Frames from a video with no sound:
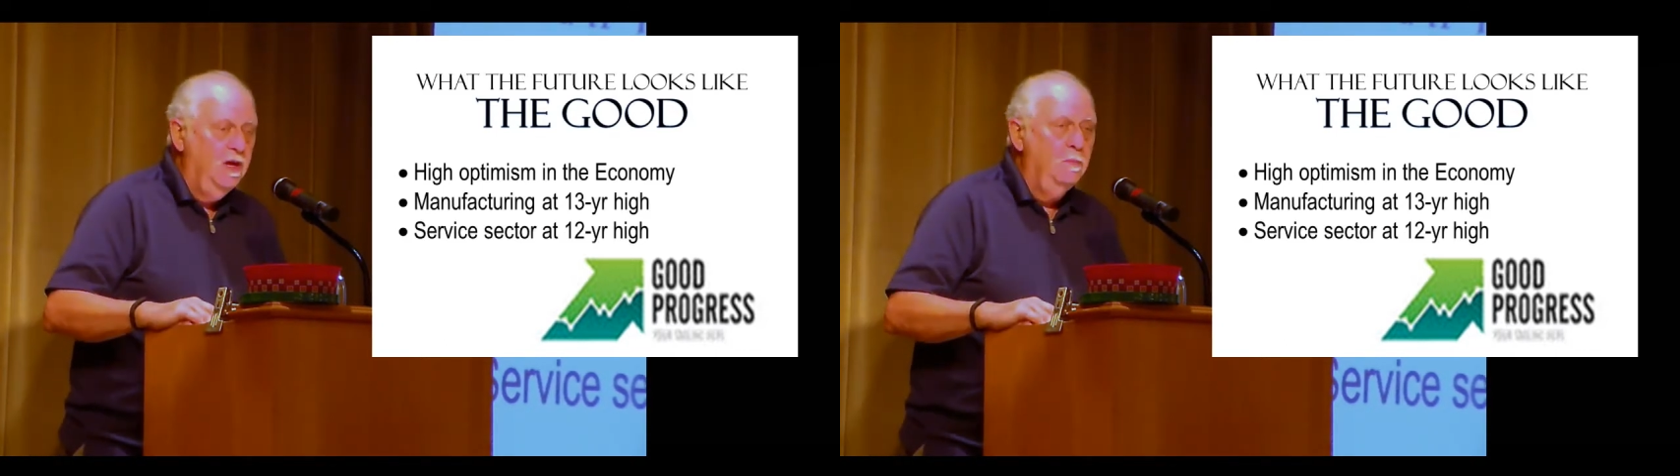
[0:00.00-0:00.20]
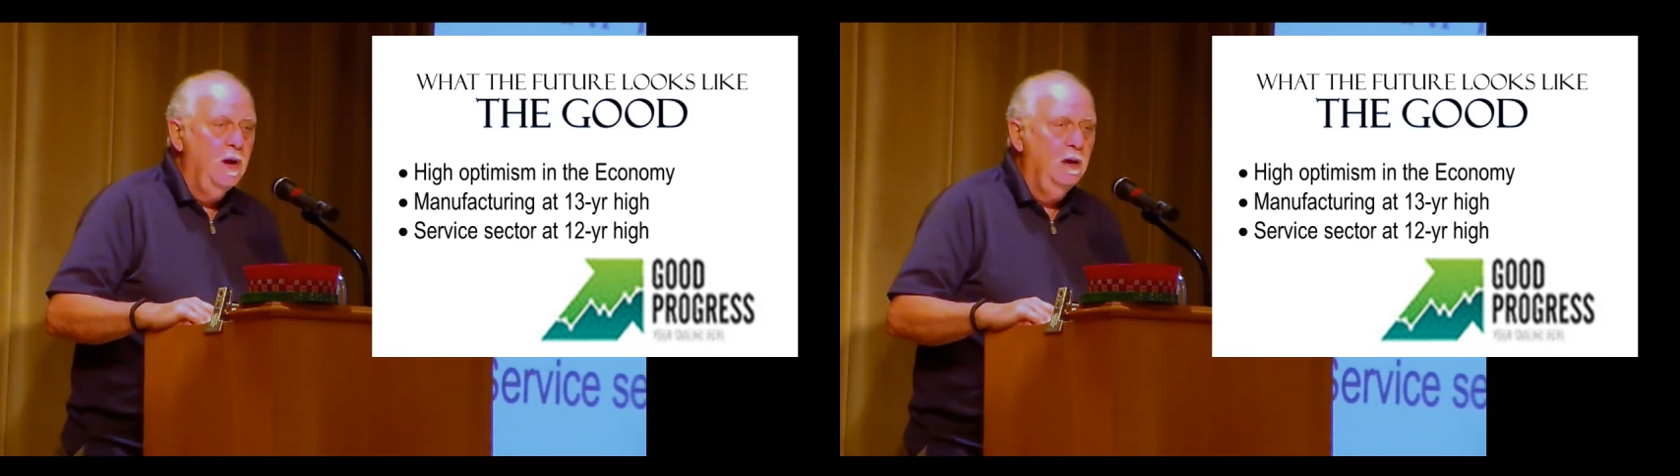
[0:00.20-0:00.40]
in
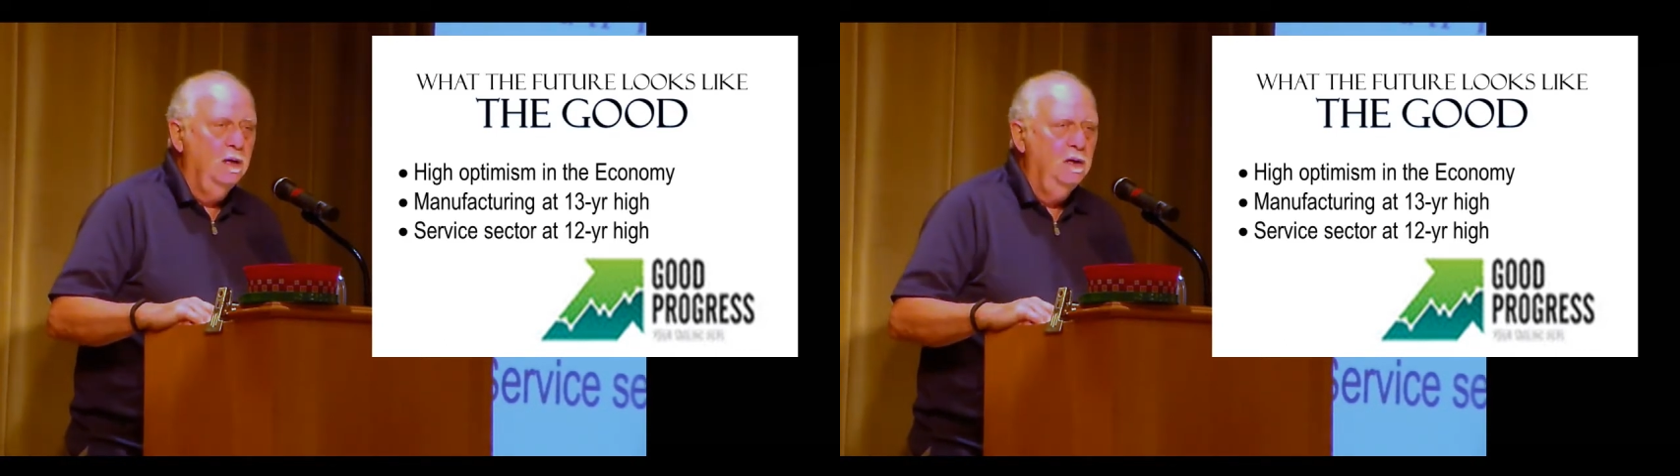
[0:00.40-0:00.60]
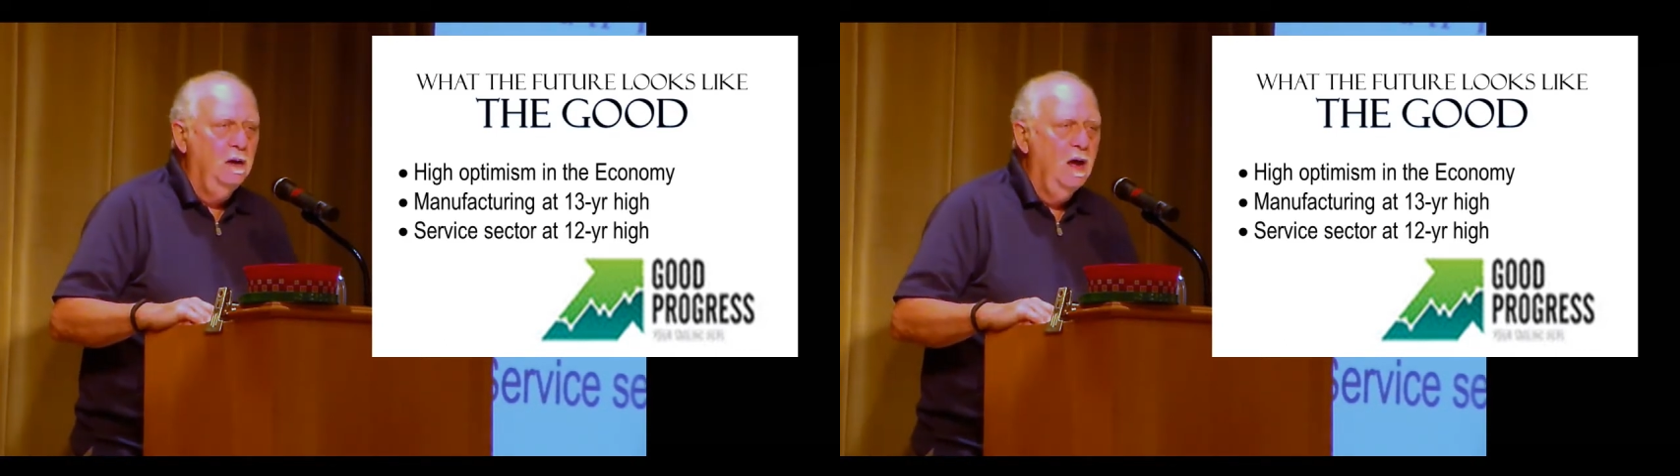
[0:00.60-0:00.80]
the
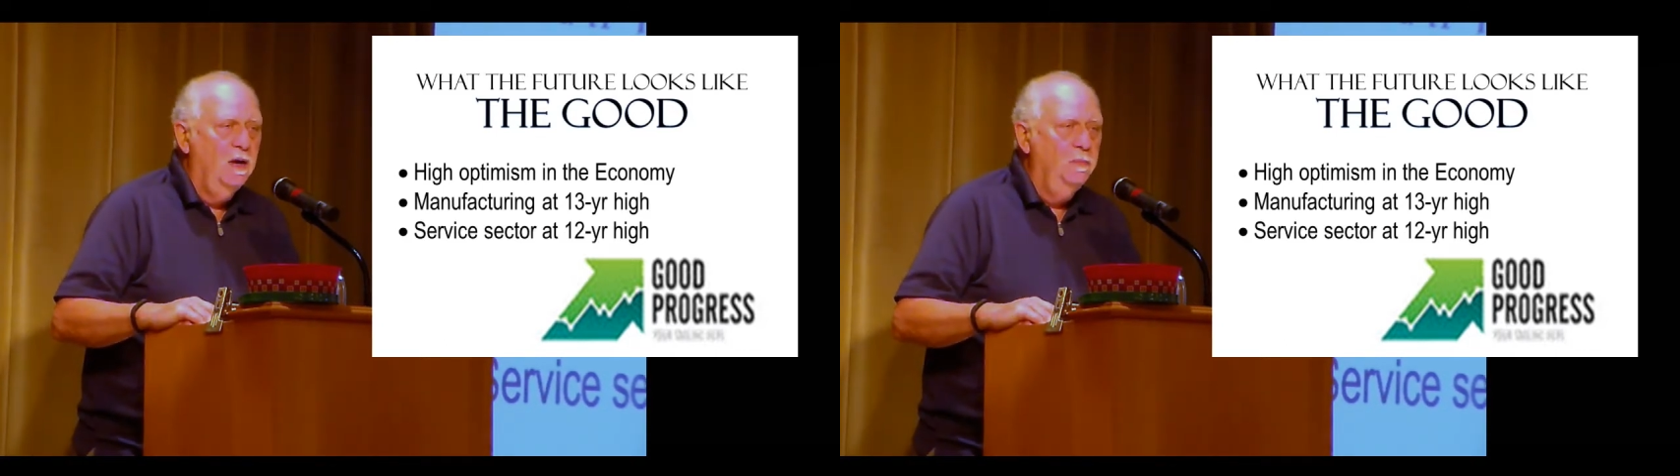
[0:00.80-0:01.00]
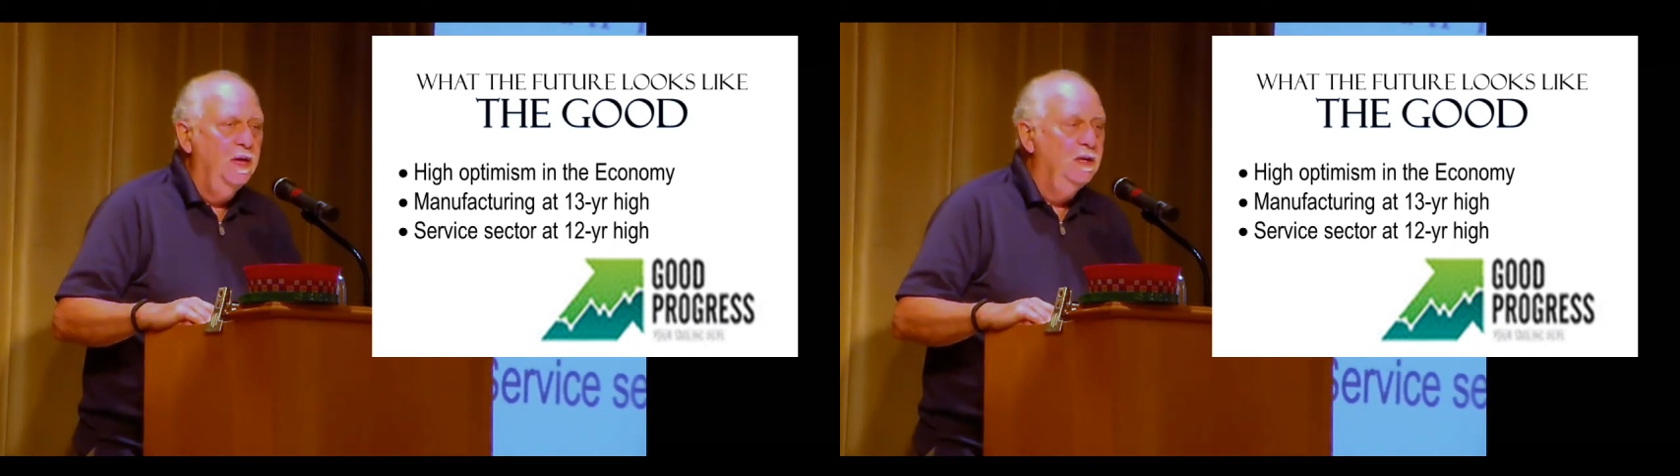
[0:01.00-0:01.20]
American
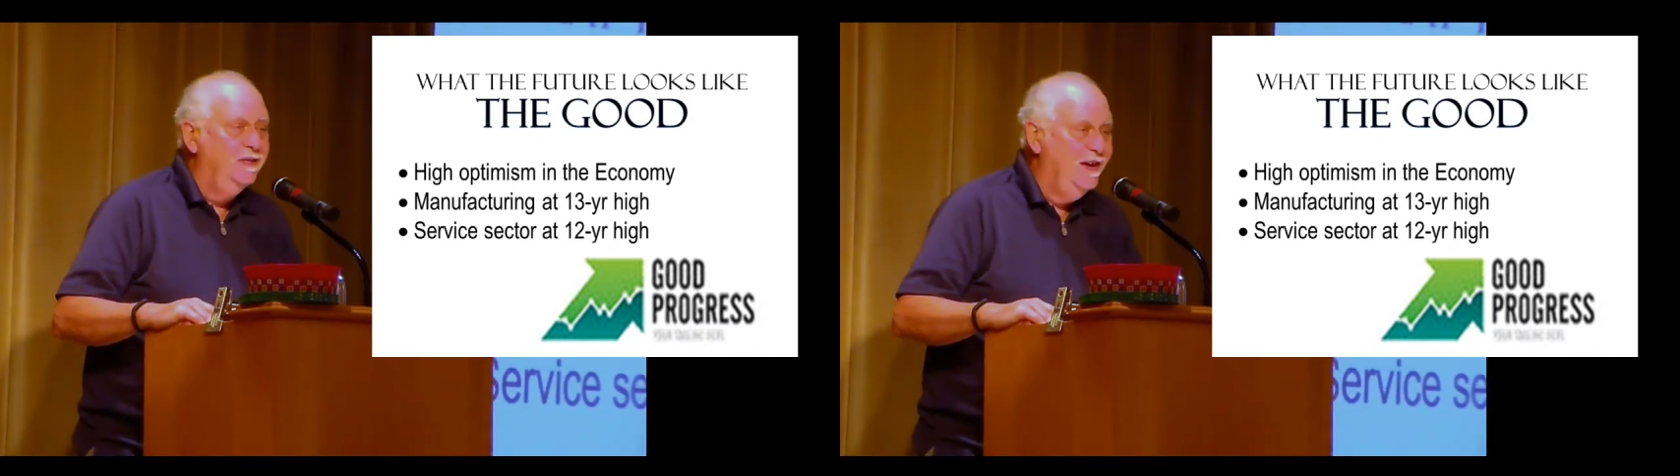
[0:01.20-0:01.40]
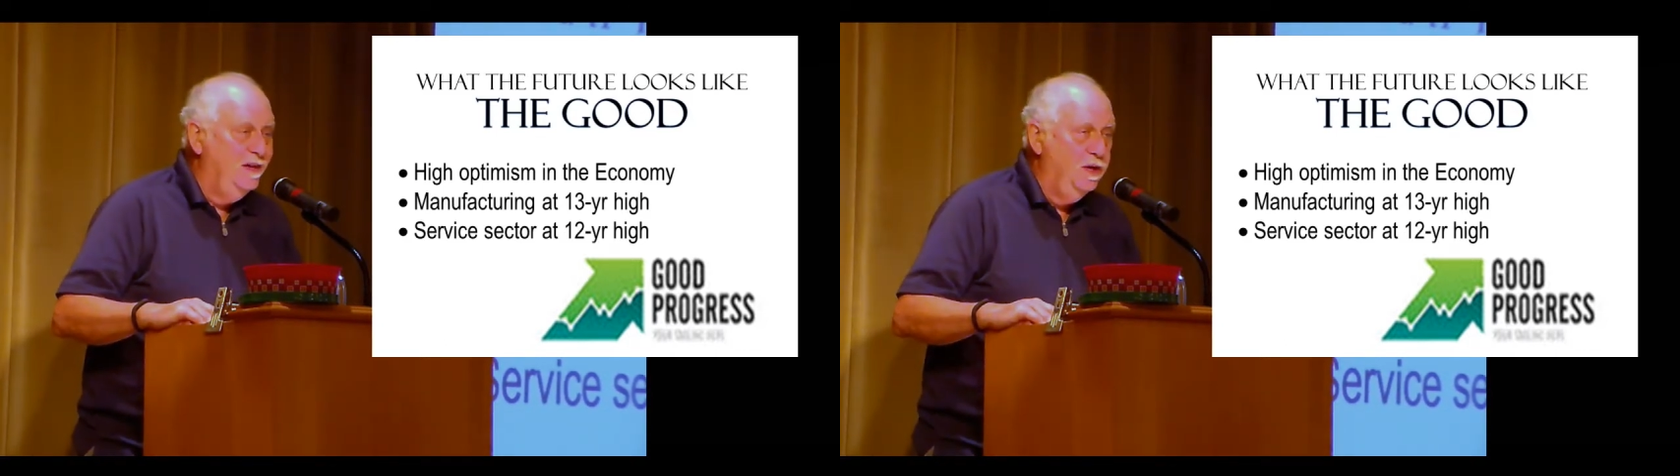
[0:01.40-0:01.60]
economy at a
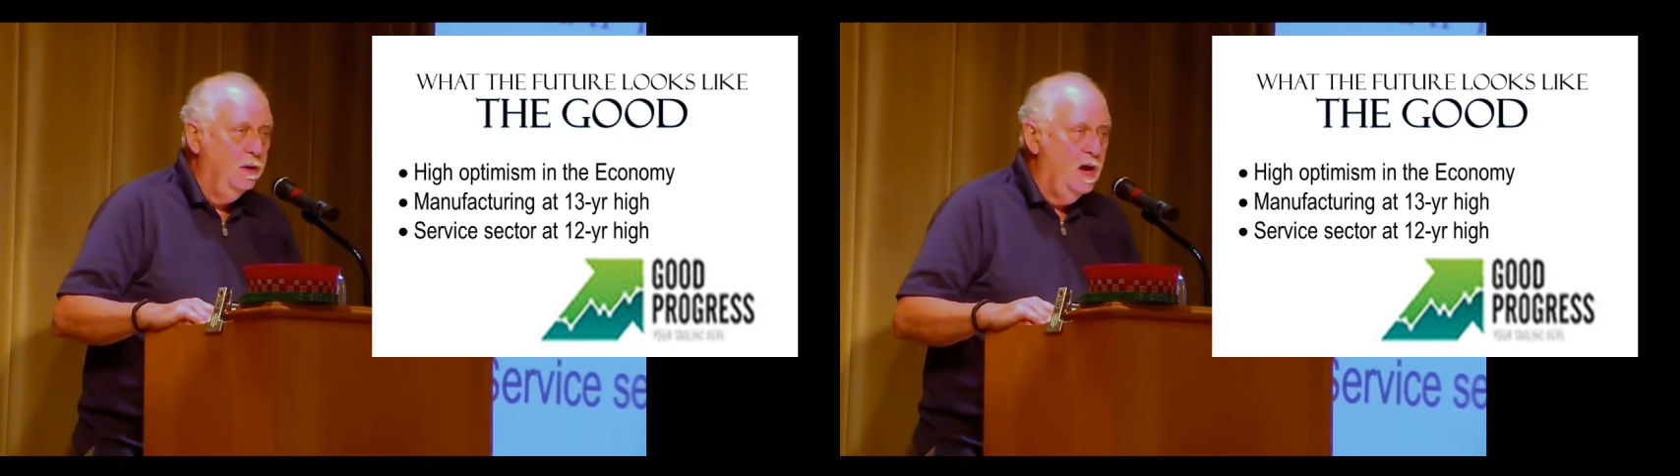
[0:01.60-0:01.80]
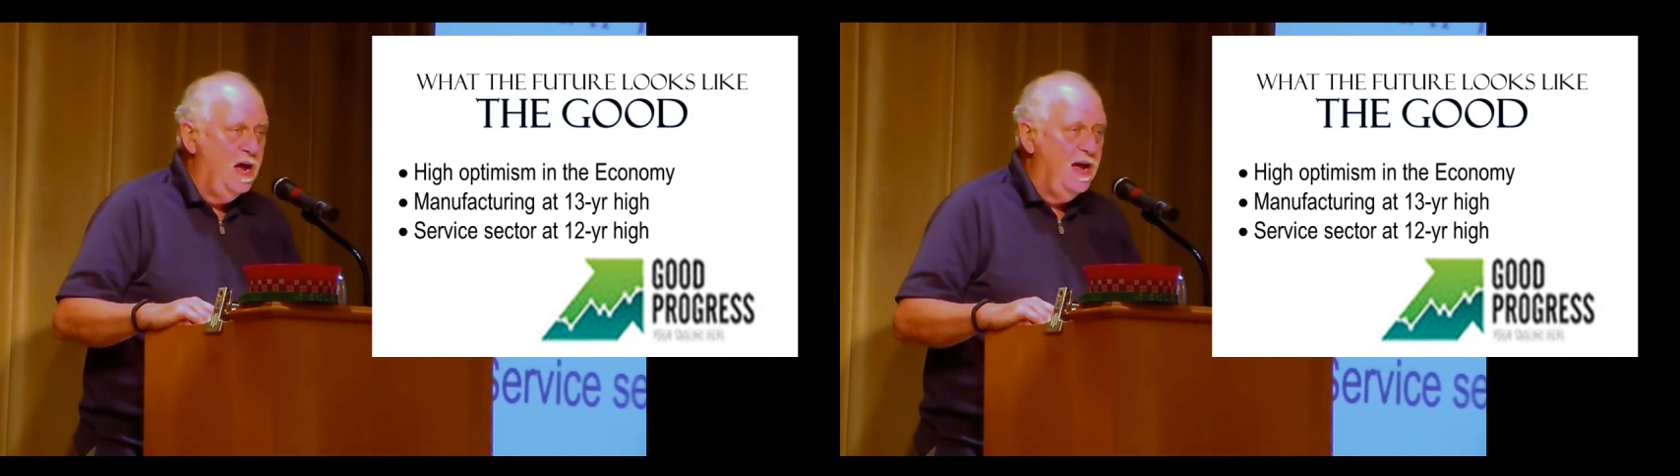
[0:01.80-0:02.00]

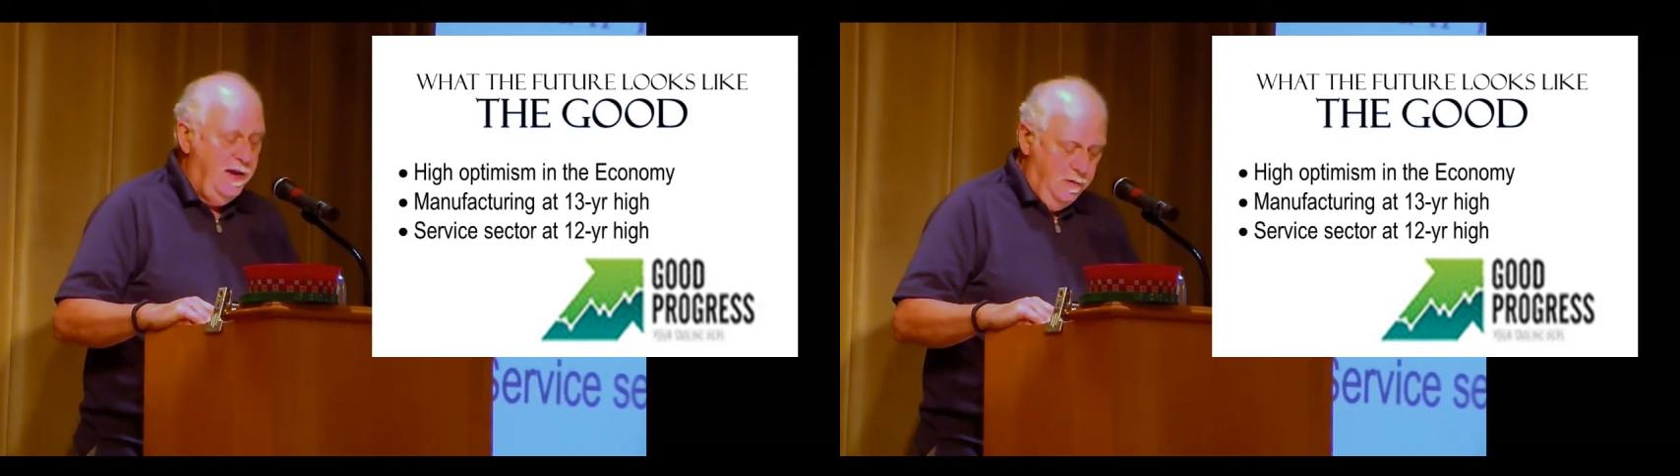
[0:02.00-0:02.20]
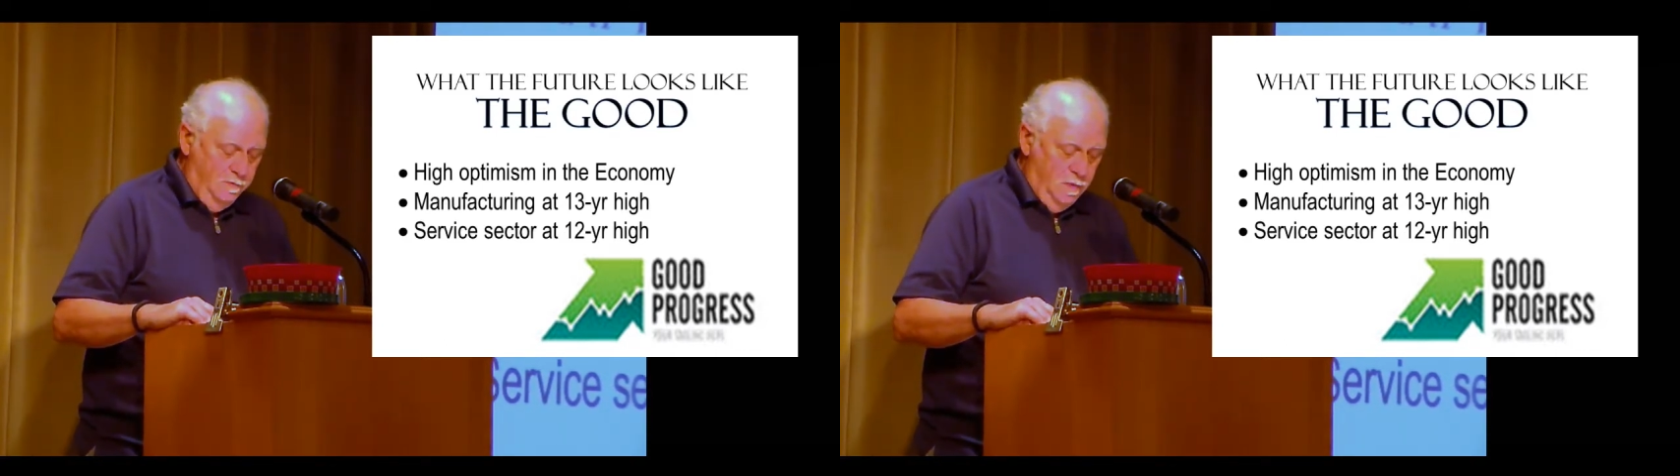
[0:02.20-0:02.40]
10-year high.